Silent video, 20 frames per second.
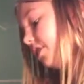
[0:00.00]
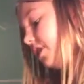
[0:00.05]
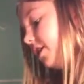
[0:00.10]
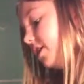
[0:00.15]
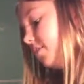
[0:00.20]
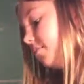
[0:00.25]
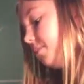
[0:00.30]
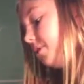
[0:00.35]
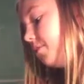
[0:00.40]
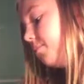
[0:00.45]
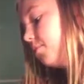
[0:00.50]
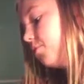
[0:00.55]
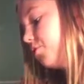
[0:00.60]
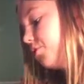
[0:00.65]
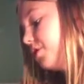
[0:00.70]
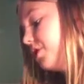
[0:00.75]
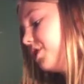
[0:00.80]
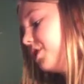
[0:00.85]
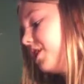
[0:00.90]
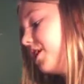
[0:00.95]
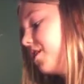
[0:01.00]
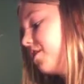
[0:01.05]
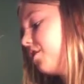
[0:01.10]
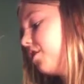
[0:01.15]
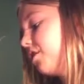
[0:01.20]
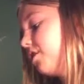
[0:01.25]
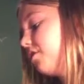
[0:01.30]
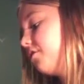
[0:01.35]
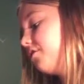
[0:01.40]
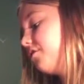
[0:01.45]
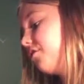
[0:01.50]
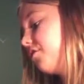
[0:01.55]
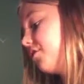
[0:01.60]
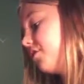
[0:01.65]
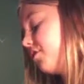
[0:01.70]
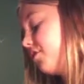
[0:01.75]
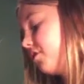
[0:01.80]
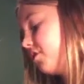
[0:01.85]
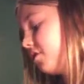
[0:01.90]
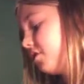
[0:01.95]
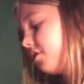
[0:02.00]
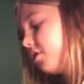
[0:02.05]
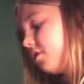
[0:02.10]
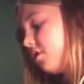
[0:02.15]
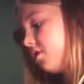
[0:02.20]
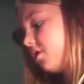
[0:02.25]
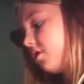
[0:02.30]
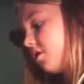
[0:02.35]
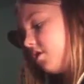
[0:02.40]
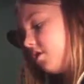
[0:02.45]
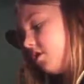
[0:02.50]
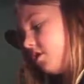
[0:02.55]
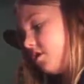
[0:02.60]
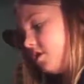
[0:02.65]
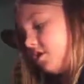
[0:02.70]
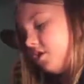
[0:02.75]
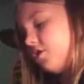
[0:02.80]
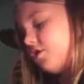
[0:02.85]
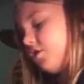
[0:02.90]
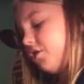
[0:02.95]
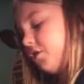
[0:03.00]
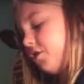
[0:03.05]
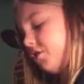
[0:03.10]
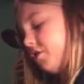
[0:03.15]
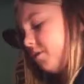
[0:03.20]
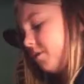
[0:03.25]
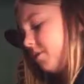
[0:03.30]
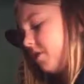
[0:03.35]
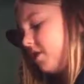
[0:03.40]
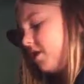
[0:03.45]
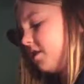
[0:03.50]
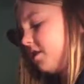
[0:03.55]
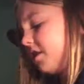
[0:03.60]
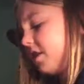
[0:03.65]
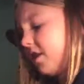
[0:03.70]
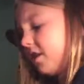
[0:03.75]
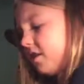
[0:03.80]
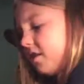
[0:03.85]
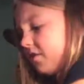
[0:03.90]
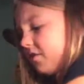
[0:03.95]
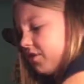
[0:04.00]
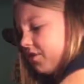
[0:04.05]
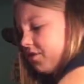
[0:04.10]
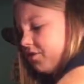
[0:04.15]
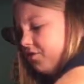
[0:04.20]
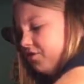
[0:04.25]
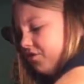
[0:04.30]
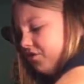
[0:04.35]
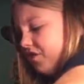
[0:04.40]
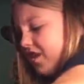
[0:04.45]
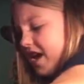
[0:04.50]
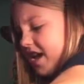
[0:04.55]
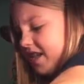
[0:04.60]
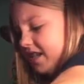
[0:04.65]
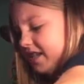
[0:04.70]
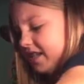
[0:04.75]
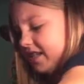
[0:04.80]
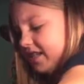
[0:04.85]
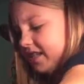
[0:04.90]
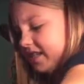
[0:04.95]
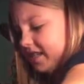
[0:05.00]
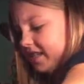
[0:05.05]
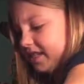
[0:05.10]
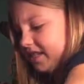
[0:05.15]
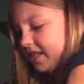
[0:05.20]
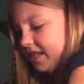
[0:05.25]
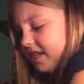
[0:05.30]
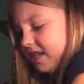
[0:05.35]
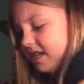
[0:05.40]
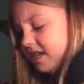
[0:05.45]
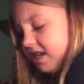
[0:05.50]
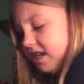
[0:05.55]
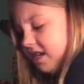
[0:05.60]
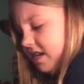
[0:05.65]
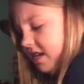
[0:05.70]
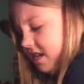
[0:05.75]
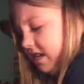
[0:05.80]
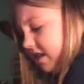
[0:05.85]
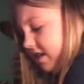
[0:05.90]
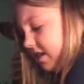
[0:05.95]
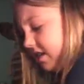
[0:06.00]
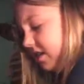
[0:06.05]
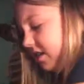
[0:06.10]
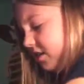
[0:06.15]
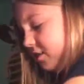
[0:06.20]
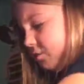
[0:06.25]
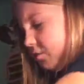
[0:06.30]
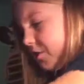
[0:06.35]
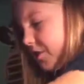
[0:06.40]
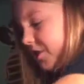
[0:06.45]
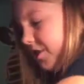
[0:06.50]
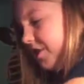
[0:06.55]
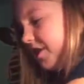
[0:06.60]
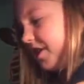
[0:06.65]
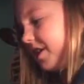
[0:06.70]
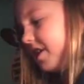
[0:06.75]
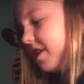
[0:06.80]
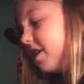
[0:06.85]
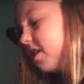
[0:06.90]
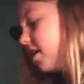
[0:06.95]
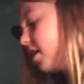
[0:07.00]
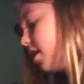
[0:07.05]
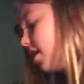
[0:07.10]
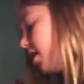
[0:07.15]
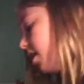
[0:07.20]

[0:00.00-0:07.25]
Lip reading: right now, but I'm going to take it off. So I'm gonna take off her dress she's wearing.